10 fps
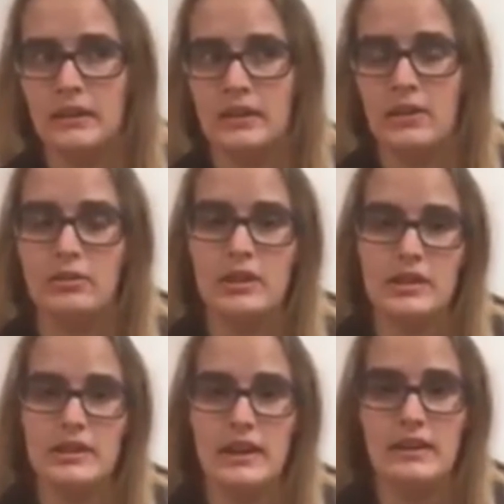Only
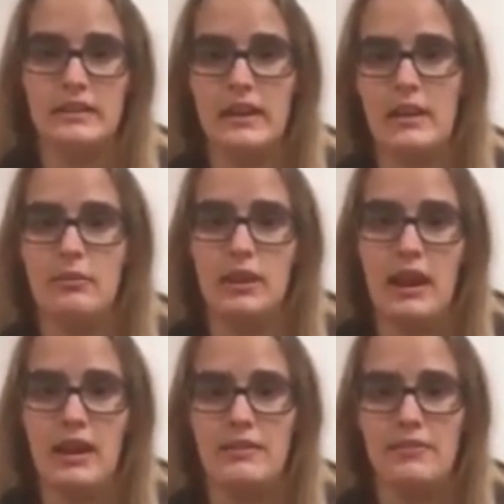that I will
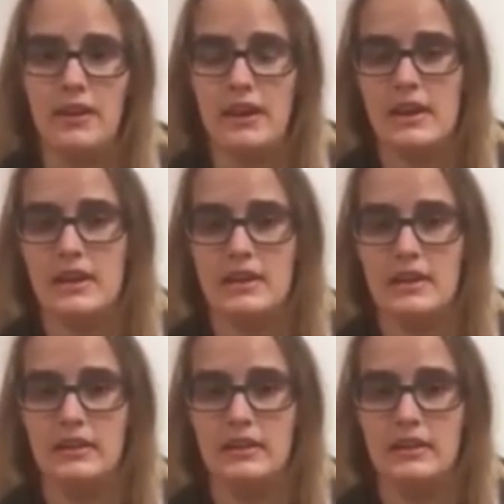have a